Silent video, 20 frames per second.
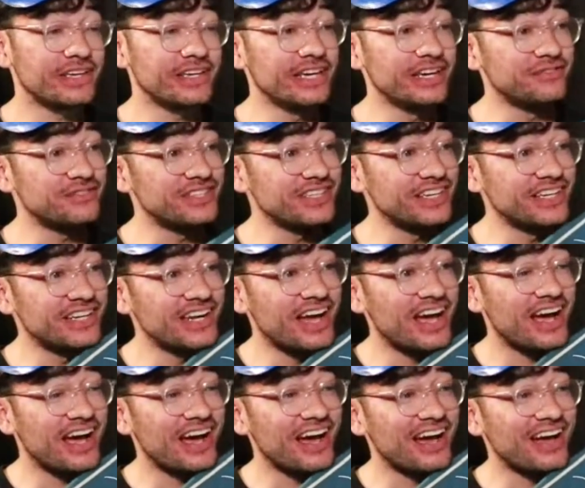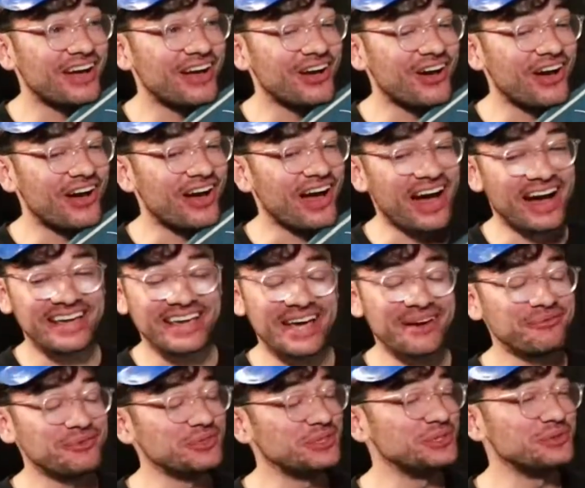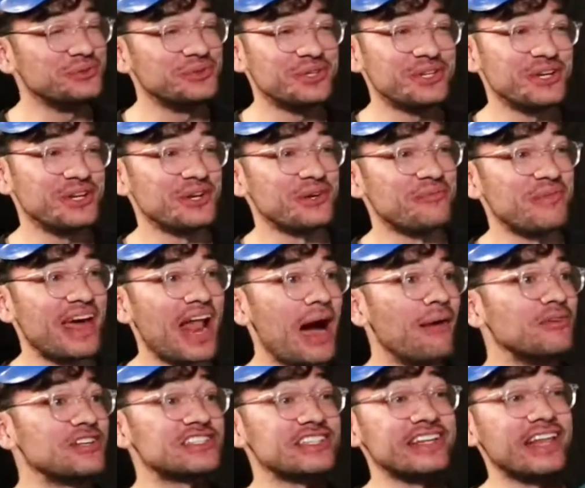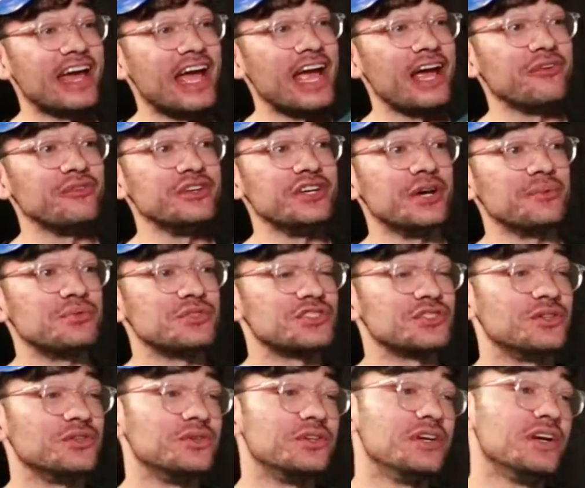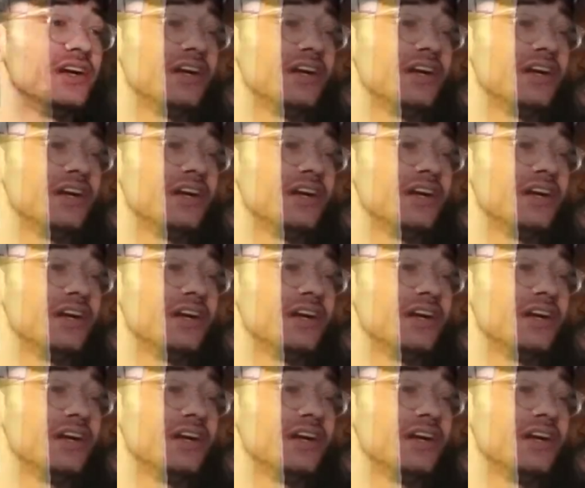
Gifting. I can't believe we're here, man. I'm going to say that every episode.